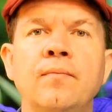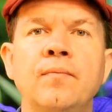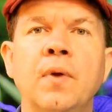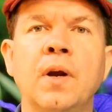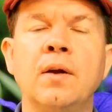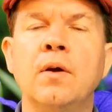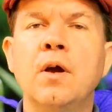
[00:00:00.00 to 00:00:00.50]

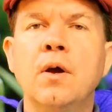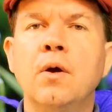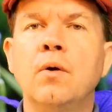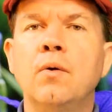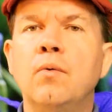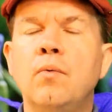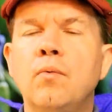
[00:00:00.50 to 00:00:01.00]
Right?
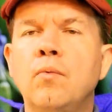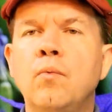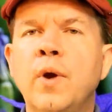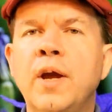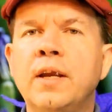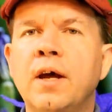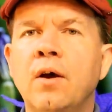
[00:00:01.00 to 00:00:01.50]

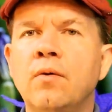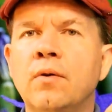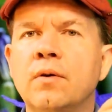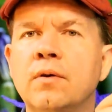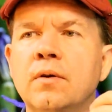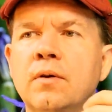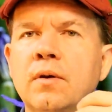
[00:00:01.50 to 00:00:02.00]
We
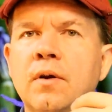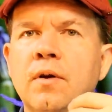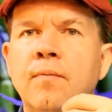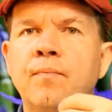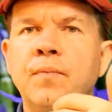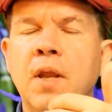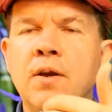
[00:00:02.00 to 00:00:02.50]
don't
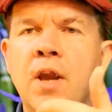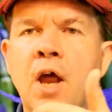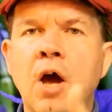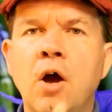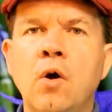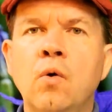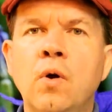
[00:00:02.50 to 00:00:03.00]

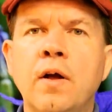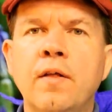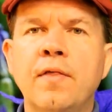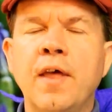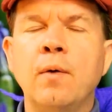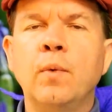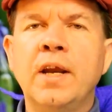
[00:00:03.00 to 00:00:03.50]
know
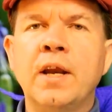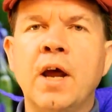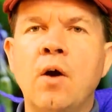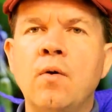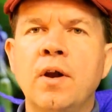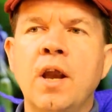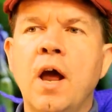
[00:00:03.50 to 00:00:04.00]
that we
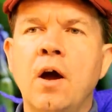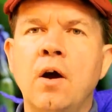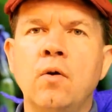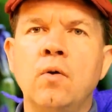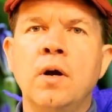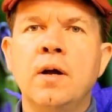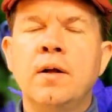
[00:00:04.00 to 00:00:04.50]
don't
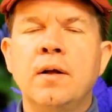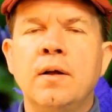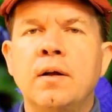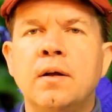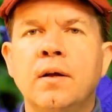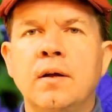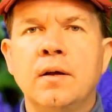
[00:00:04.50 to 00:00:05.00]
know
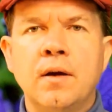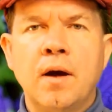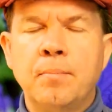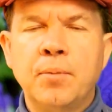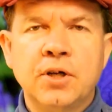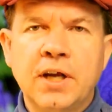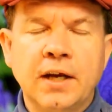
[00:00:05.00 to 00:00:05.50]
a
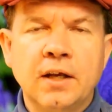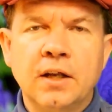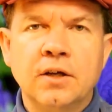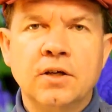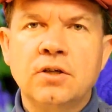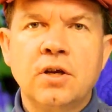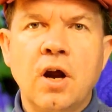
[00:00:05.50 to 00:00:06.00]

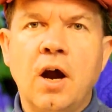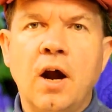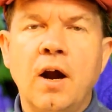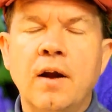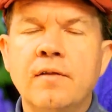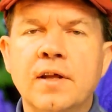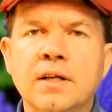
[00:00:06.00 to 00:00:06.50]
particular
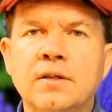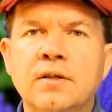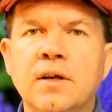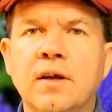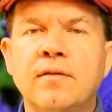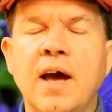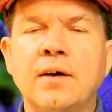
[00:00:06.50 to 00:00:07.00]
star
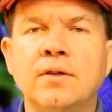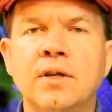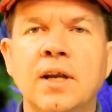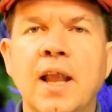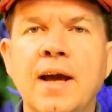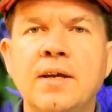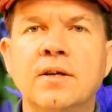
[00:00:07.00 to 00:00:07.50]
that's
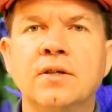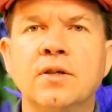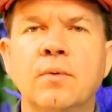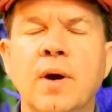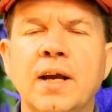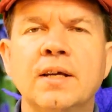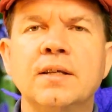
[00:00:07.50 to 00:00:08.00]
1,000 light years
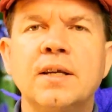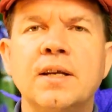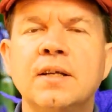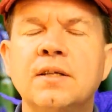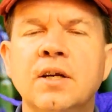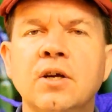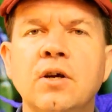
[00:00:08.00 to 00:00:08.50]
away because it
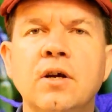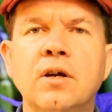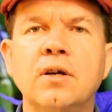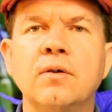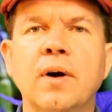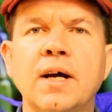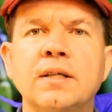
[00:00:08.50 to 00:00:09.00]
doesn't occur
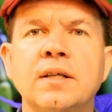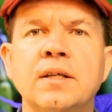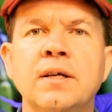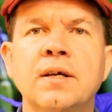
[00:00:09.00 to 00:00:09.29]
to us.